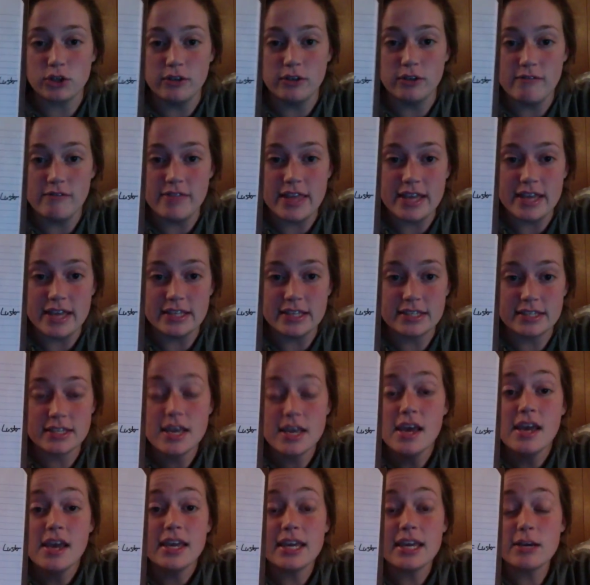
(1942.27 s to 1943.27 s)
of this.
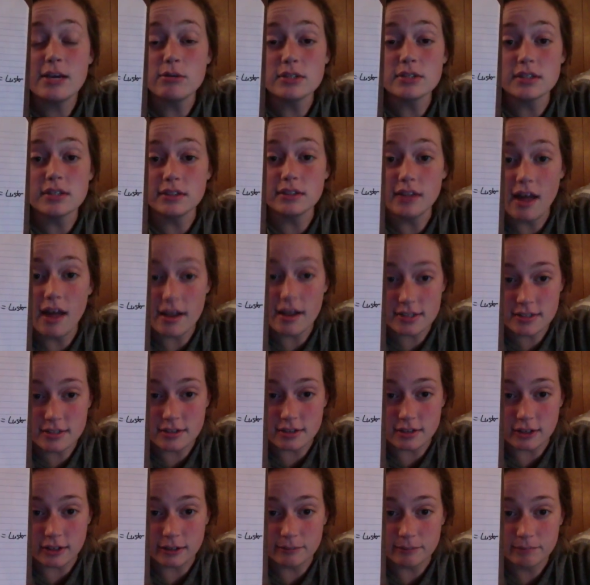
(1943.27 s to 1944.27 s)
Equals
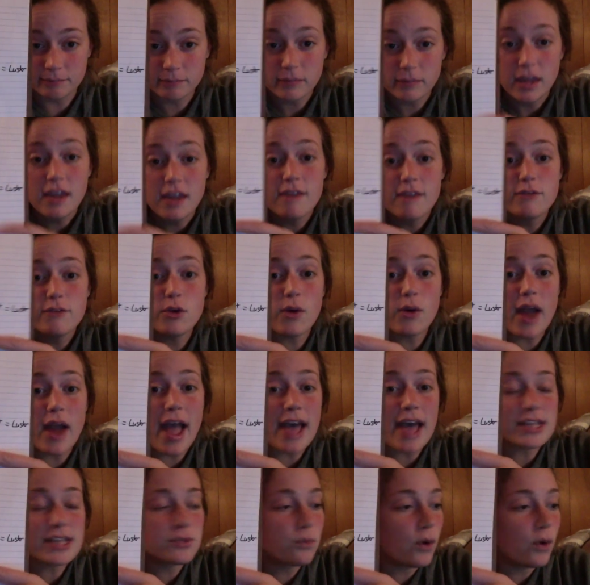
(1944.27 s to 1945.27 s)
luster. If you were
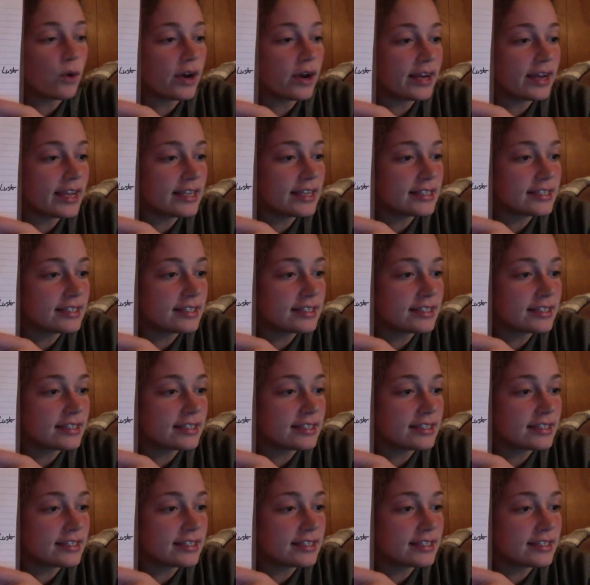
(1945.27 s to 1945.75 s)
asked what is